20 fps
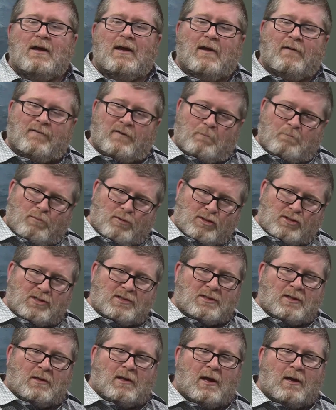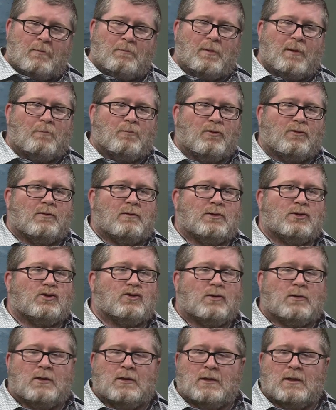if it pushes a lot of people to
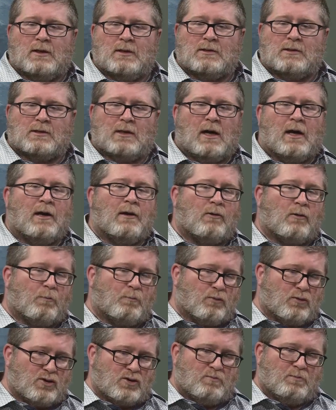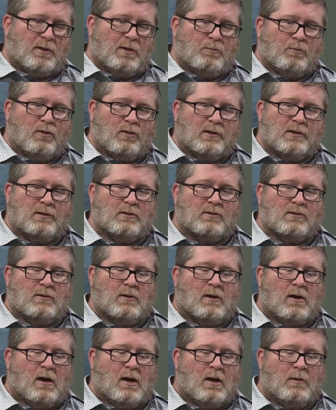enjoy the night sky or push people into
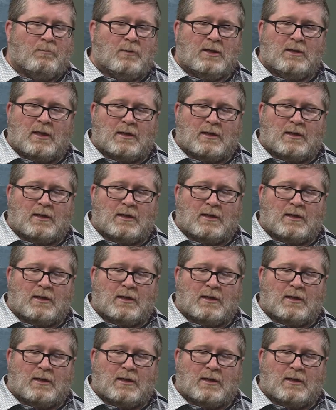the hobby,